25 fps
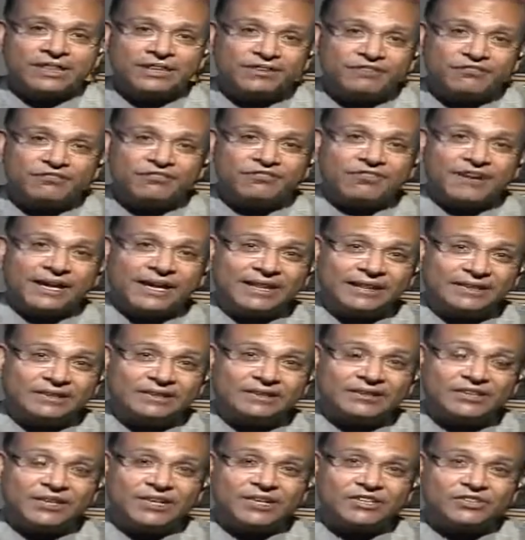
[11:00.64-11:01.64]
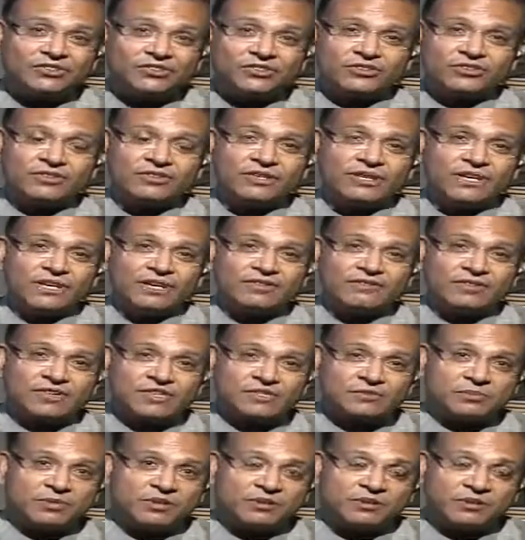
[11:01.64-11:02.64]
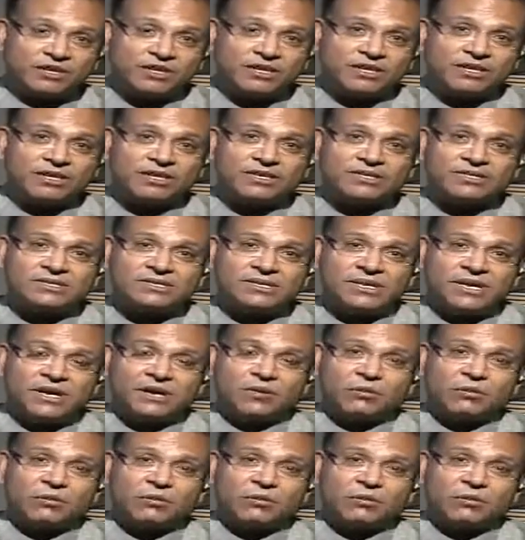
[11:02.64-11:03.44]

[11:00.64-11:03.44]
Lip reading: the wealth creation, the investment returns,